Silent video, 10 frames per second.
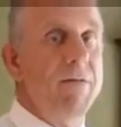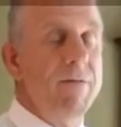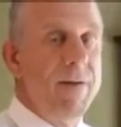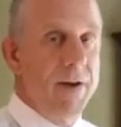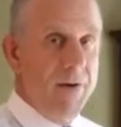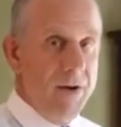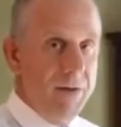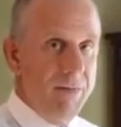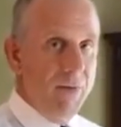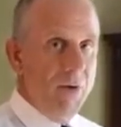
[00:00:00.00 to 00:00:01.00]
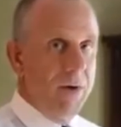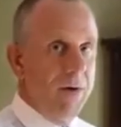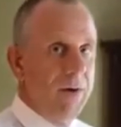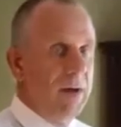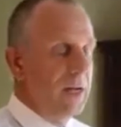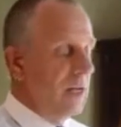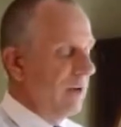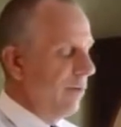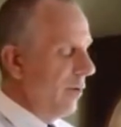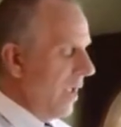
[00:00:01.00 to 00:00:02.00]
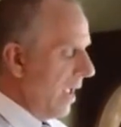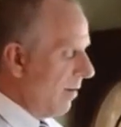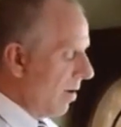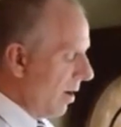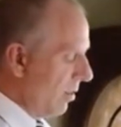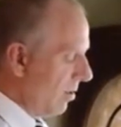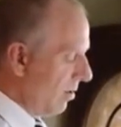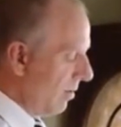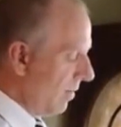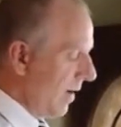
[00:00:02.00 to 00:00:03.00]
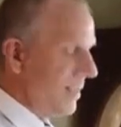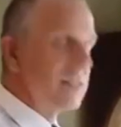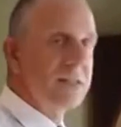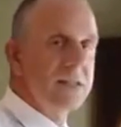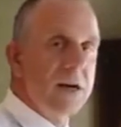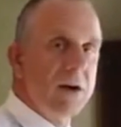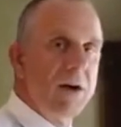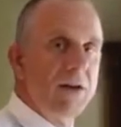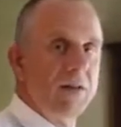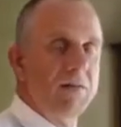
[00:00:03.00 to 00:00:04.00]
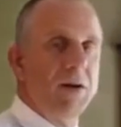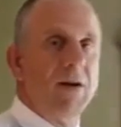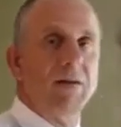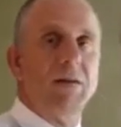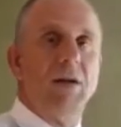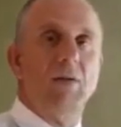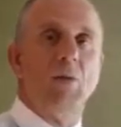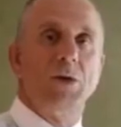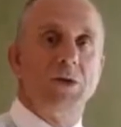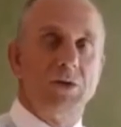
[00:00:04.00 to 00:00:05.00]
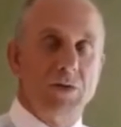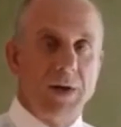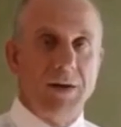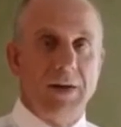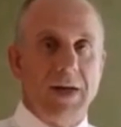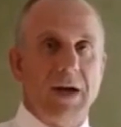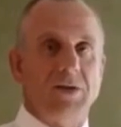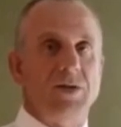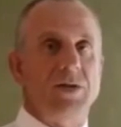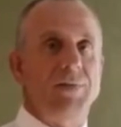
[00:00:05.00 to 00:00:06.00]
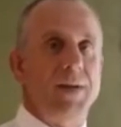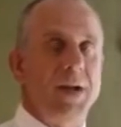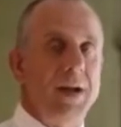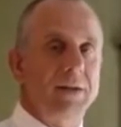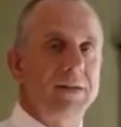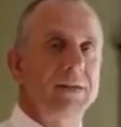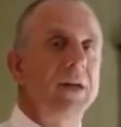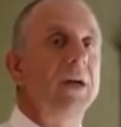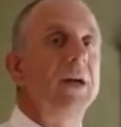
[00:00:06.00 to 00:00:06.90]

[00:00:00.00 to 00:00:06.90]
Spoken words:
Very important. If we have other devices that are out on the market that strictly are GPS,